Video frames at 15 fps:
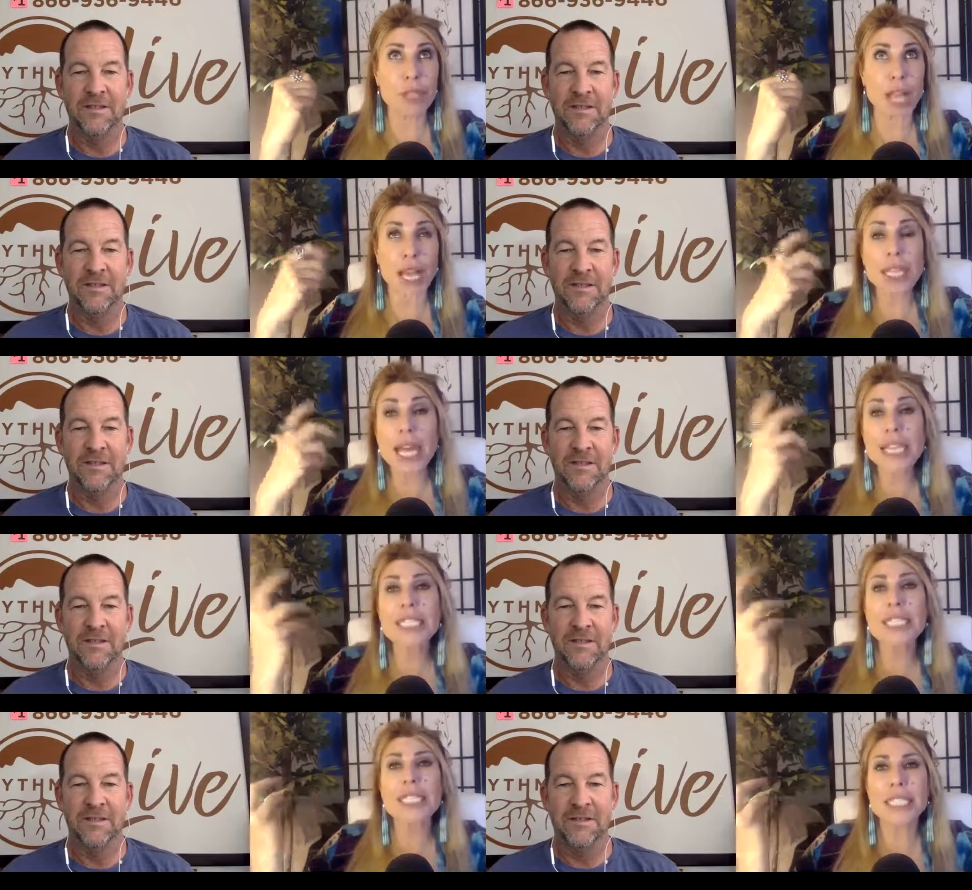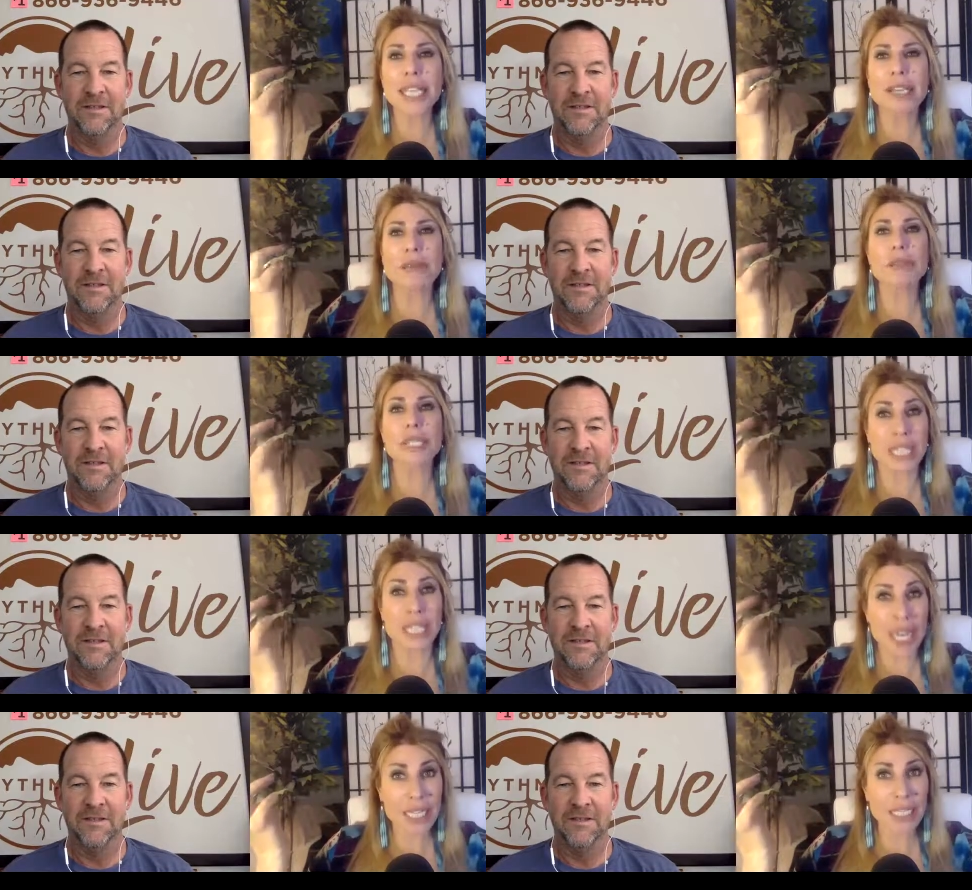Speaker 1: like to say
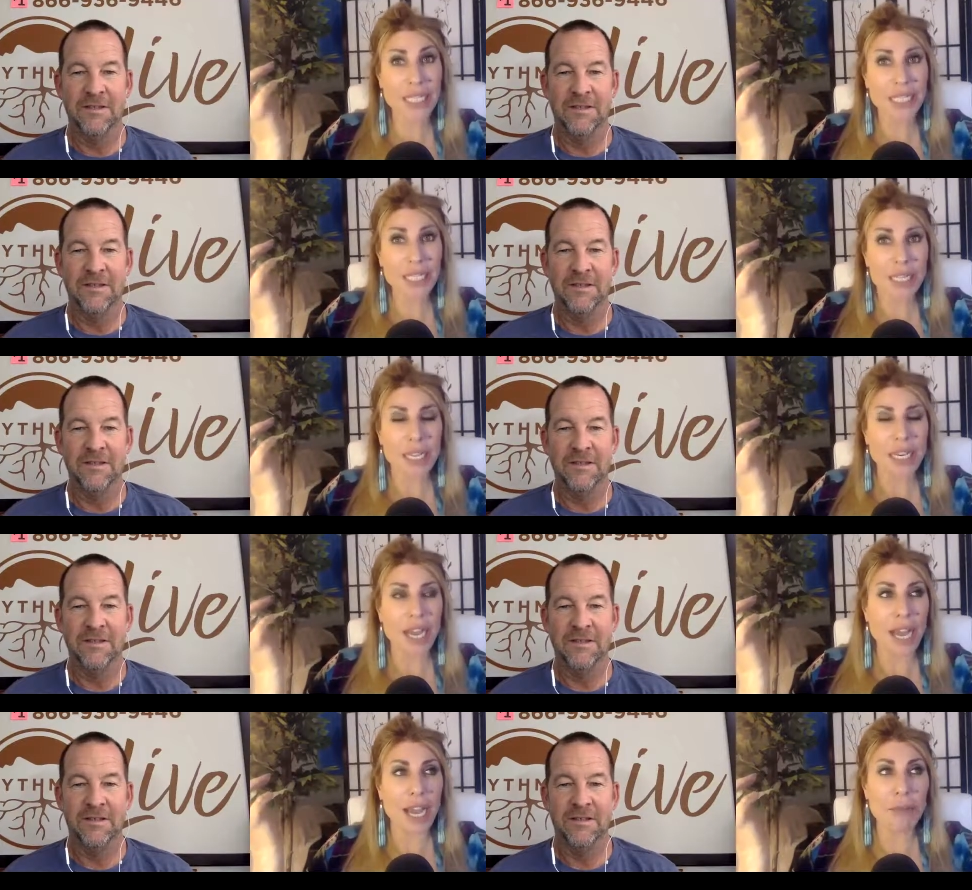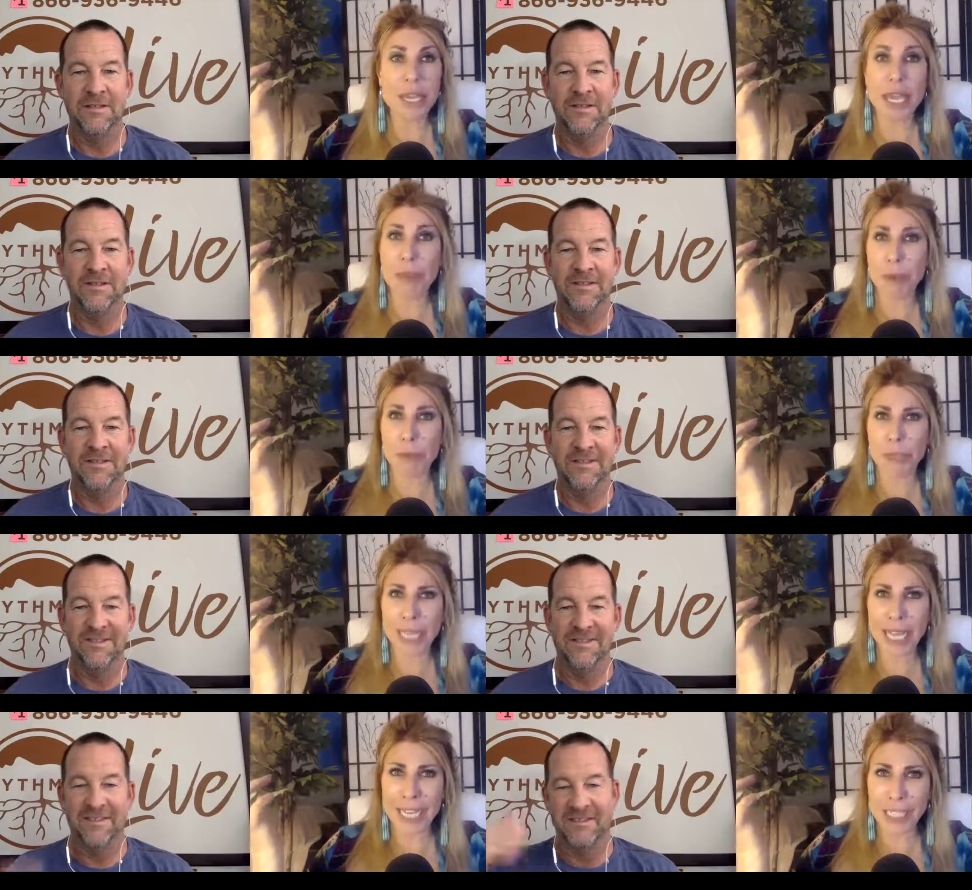obsessed. I became a
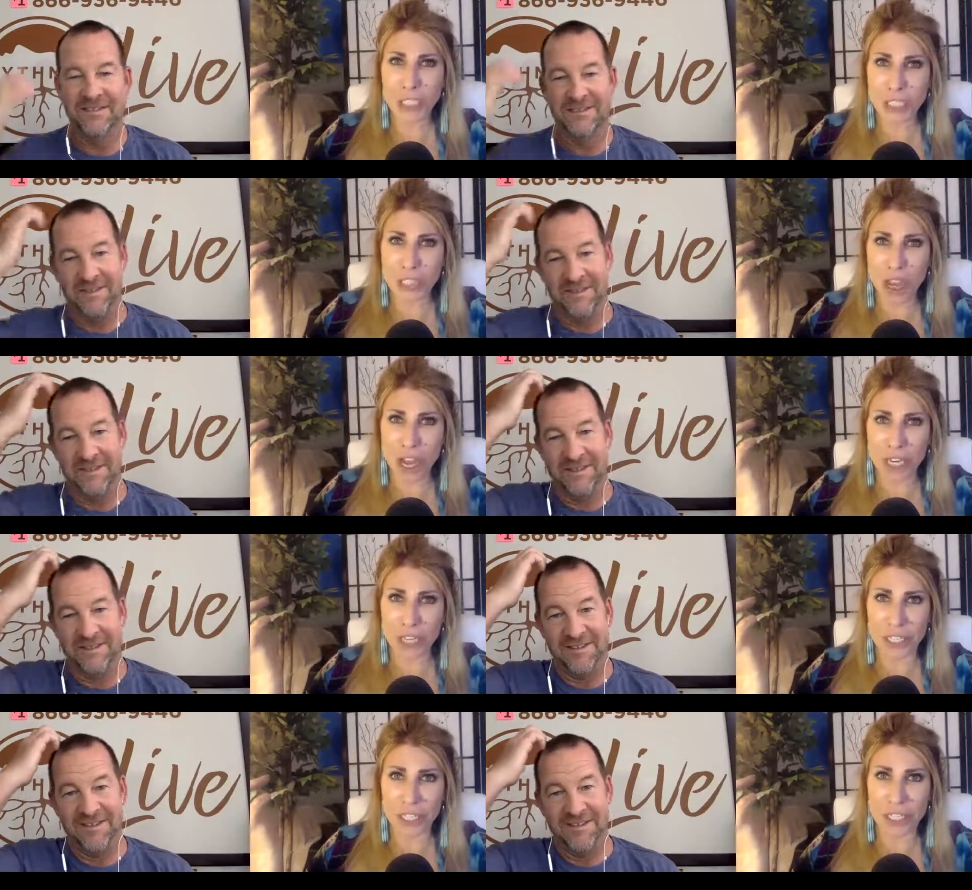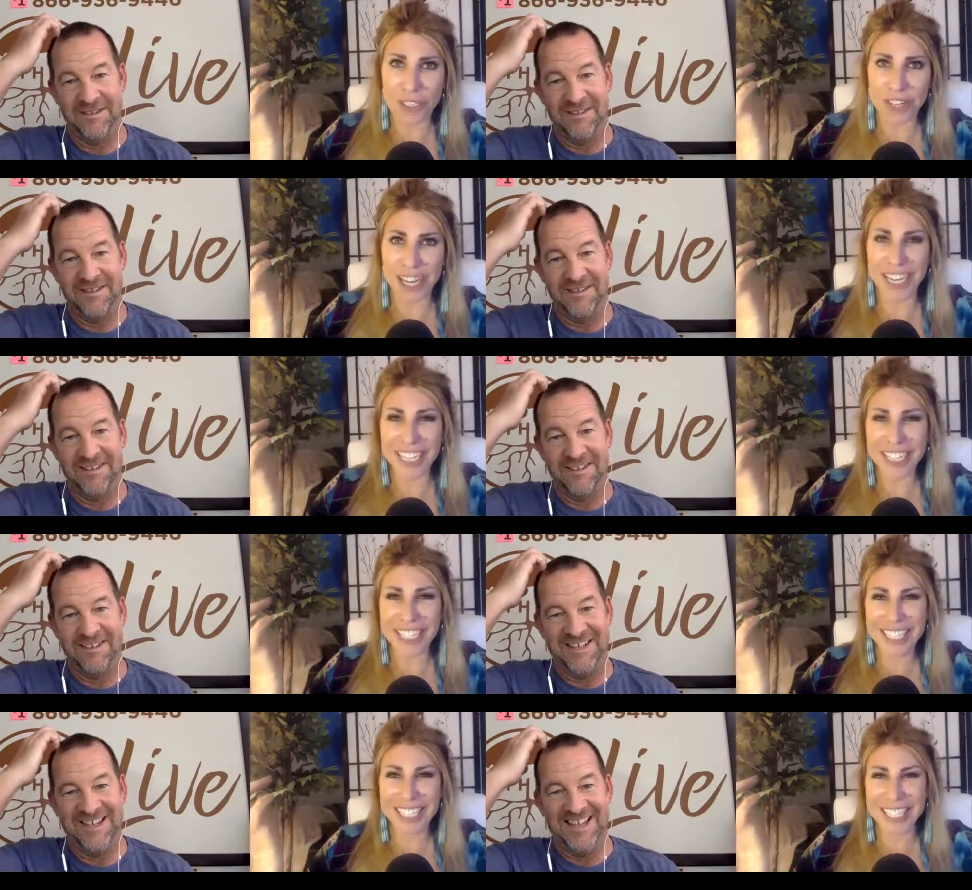plant stalker, right?
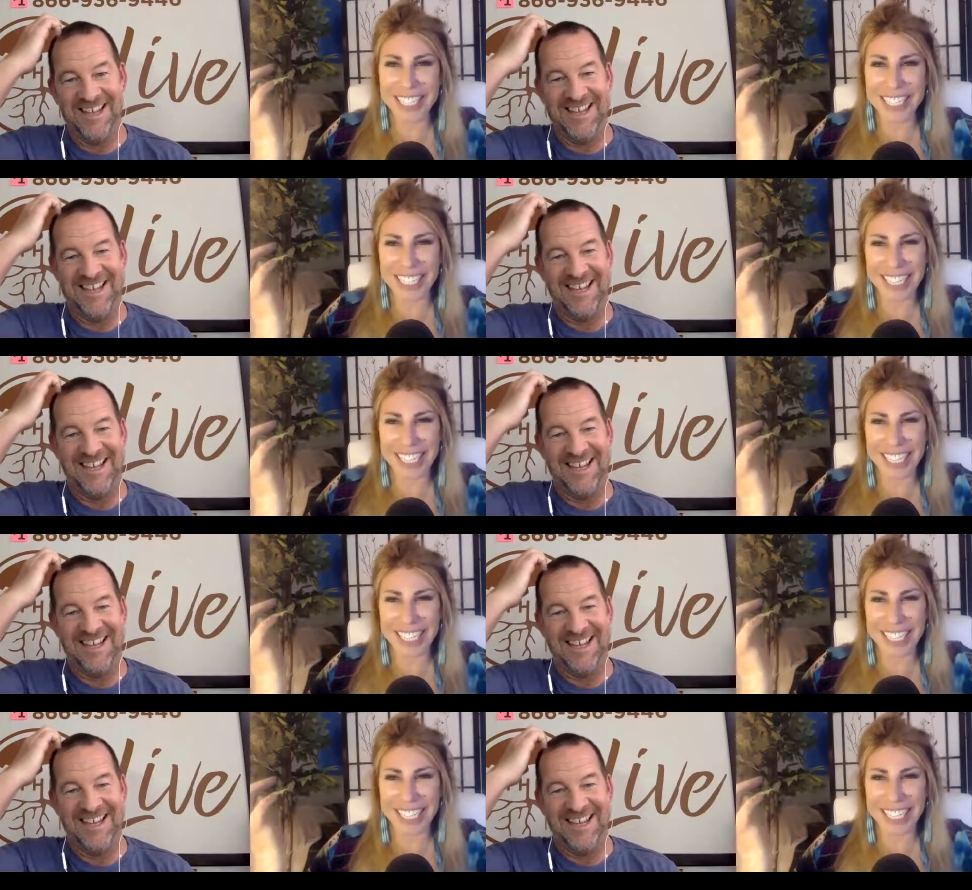It